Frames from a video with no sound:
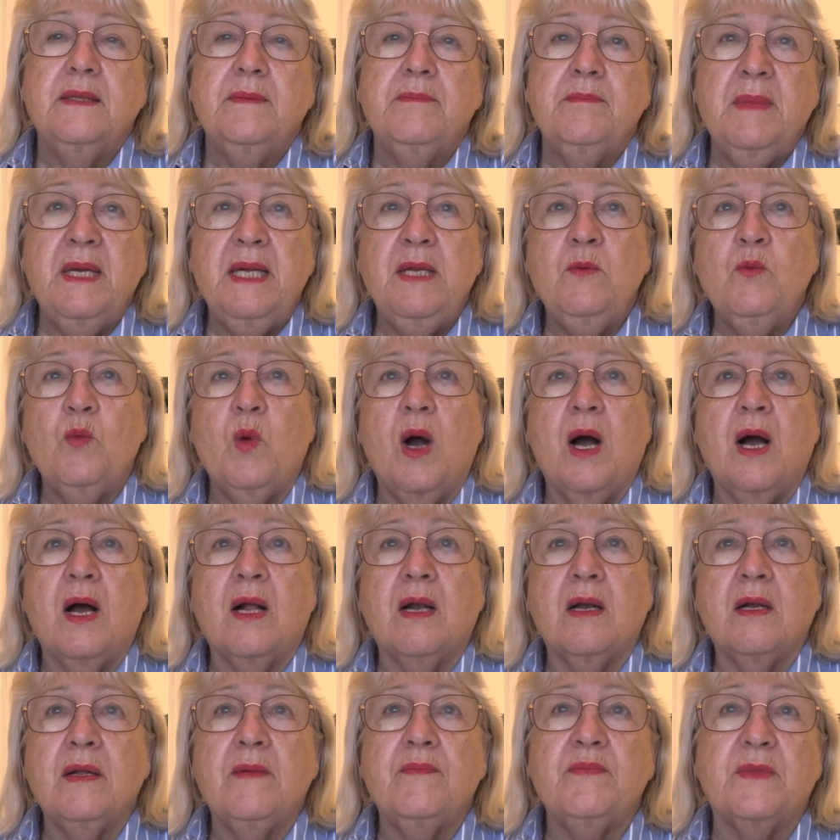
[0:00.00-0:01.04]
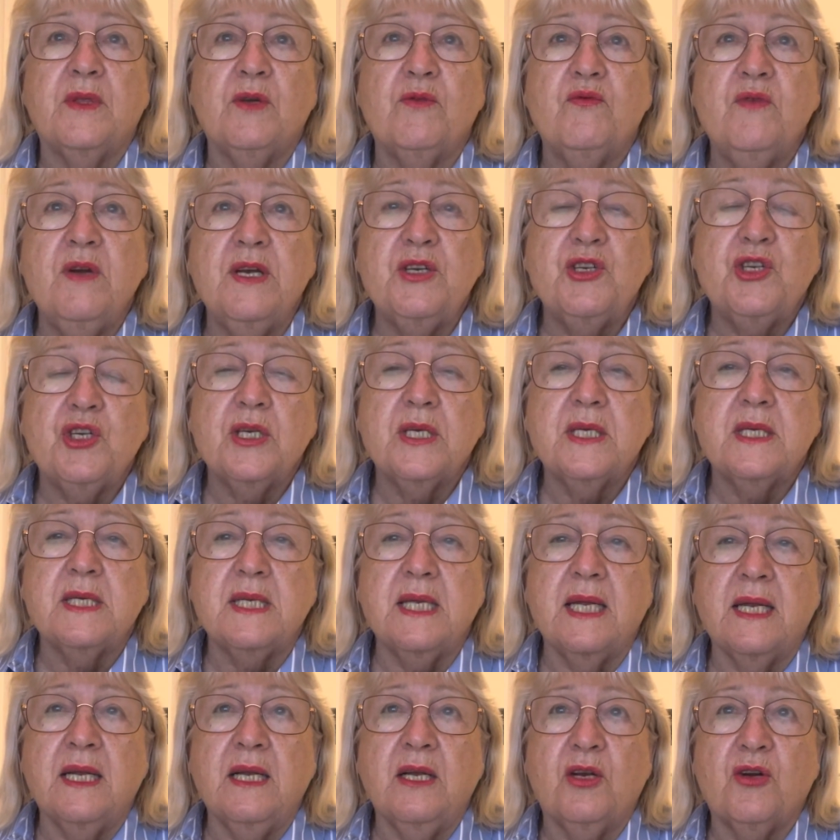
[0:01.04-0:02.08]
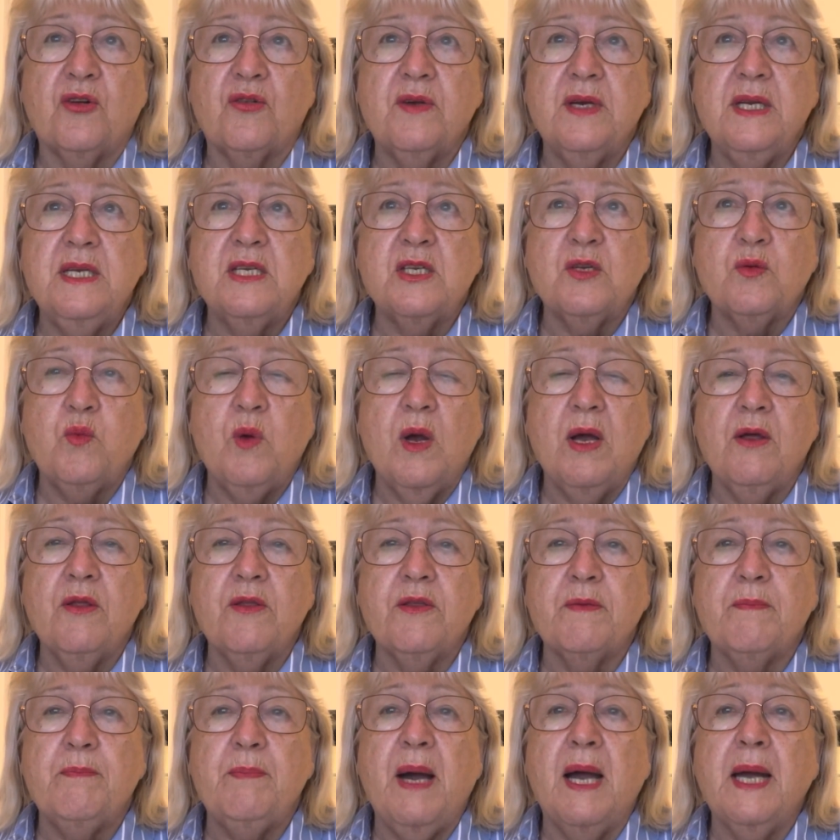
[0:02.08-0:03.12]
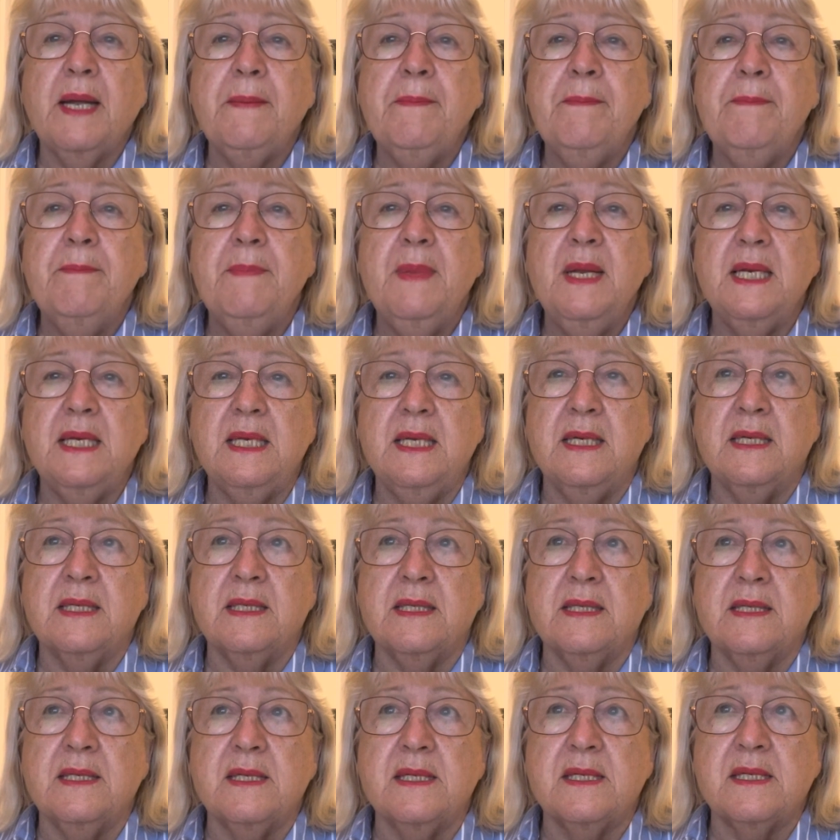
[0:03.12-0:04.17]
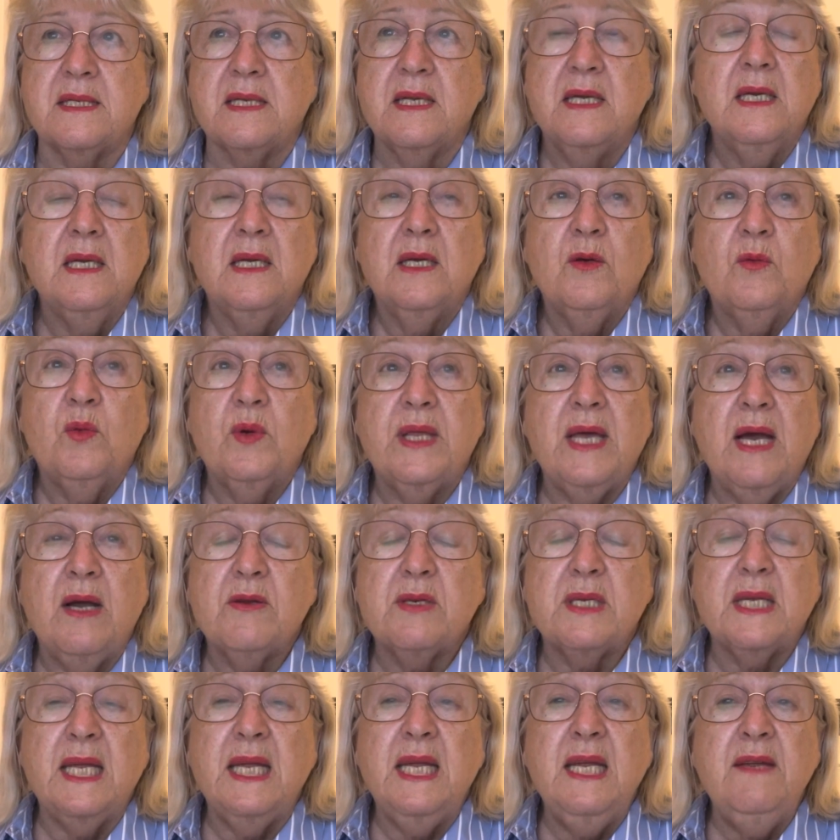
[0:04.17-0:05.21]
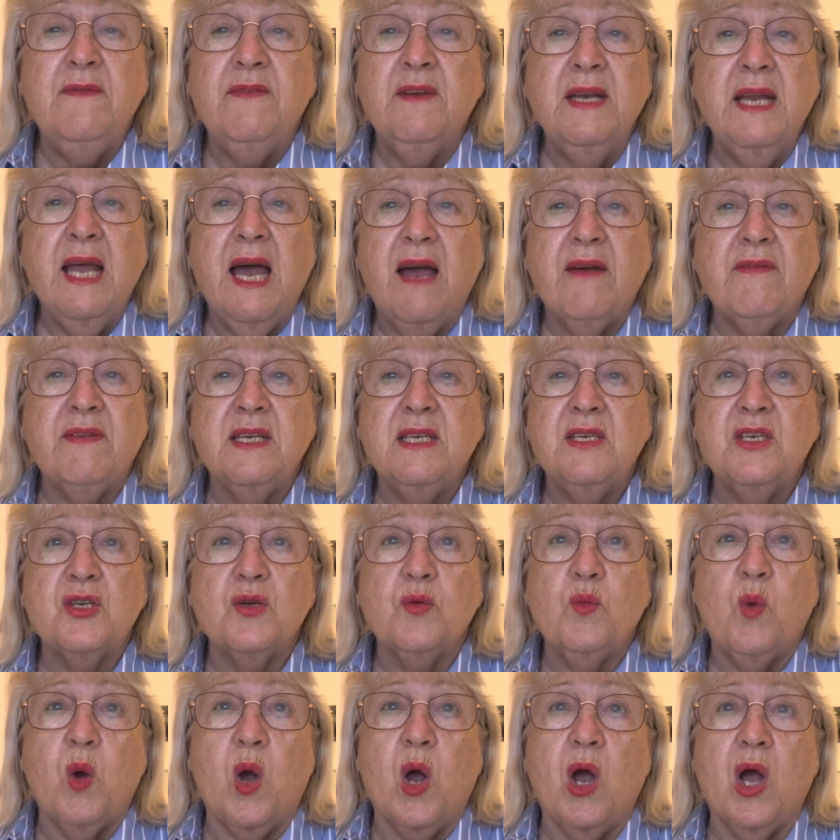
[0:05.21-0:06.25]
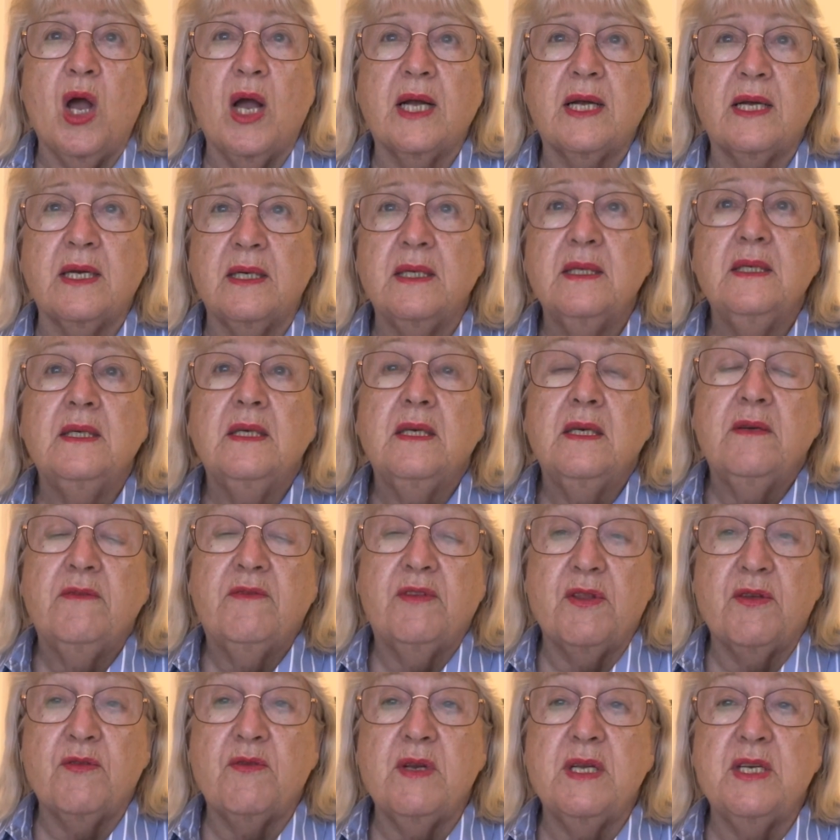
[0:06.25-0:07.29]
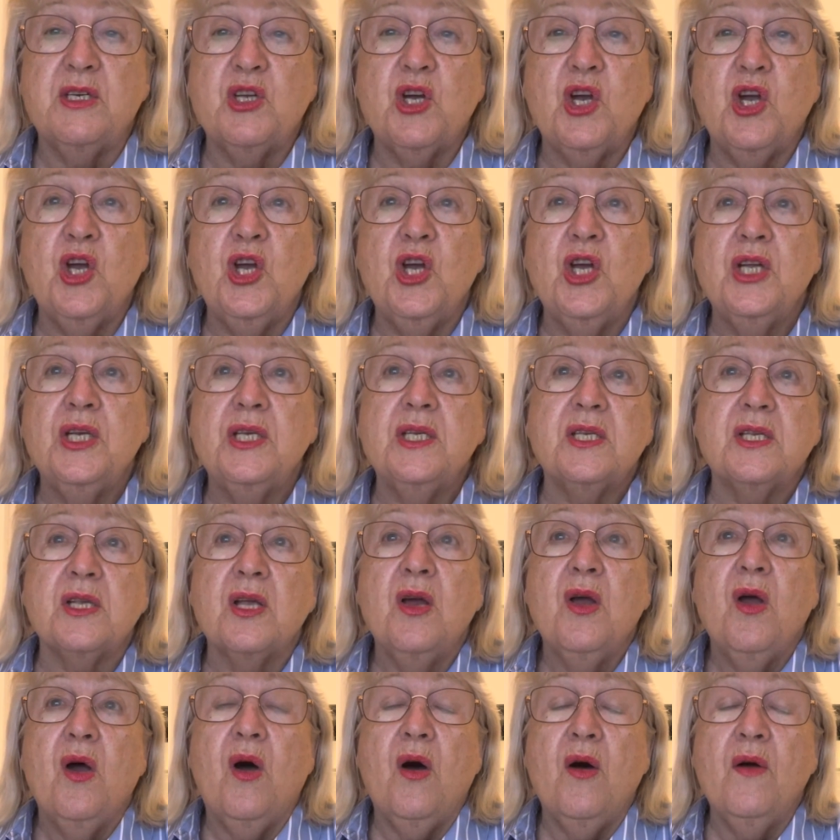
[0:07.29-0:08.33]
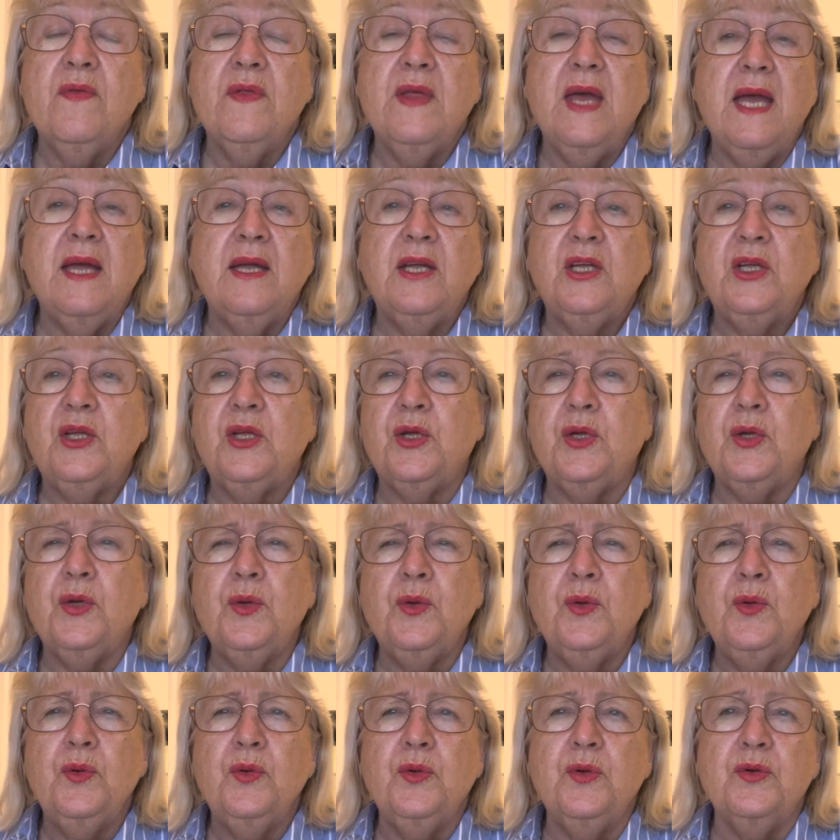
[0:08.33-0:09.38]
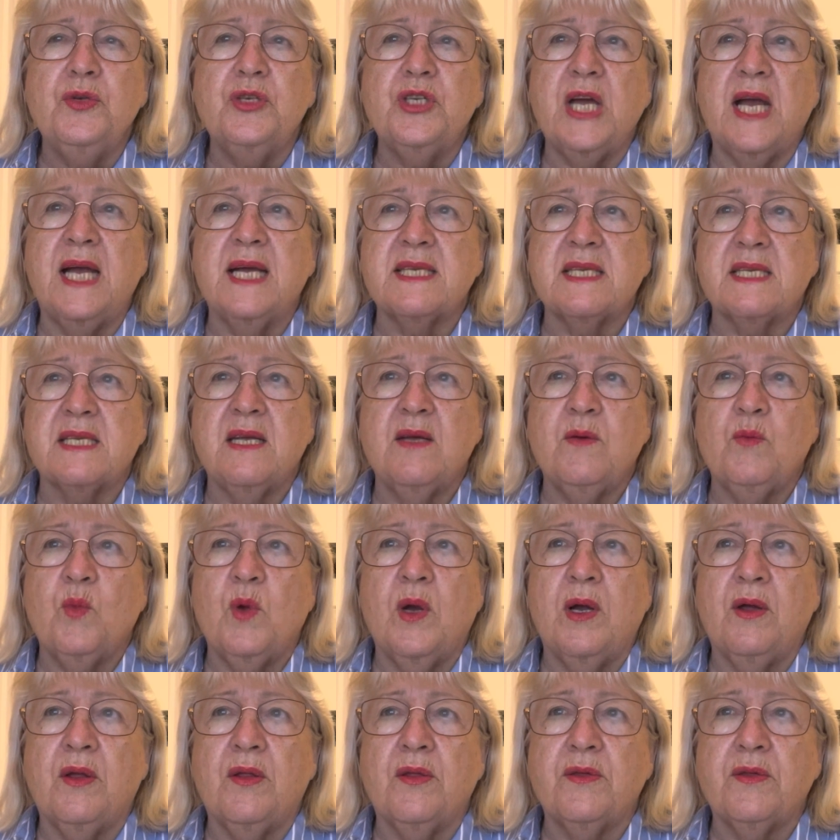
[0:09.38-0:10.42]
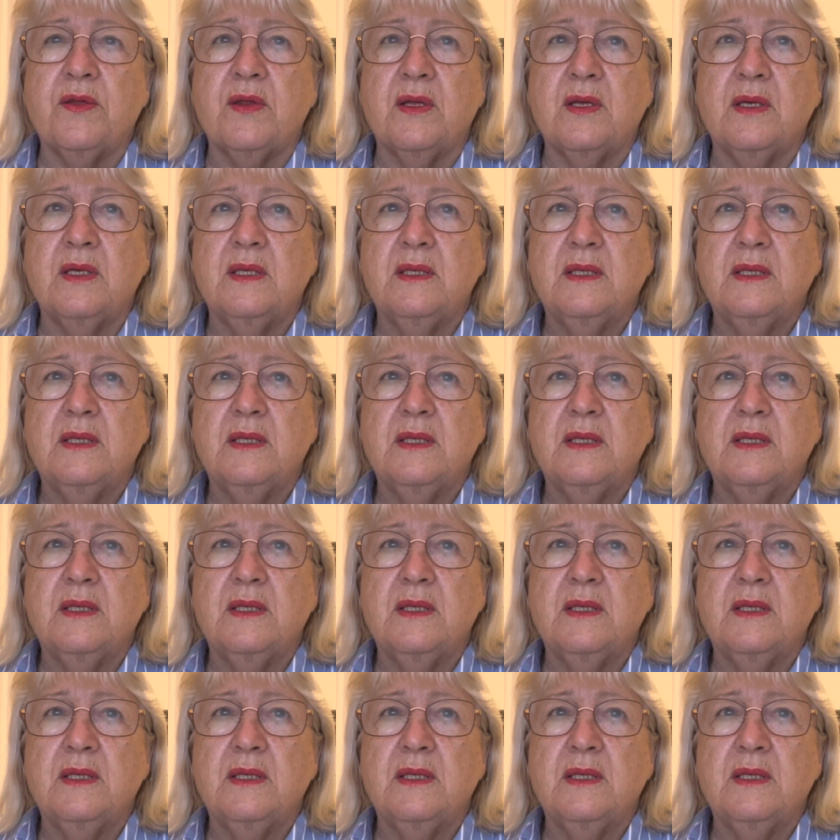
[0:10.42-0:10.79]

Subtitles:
Meanwhile, the richest increase wealth by millions without even having to work for the returns on their huge asset wealth.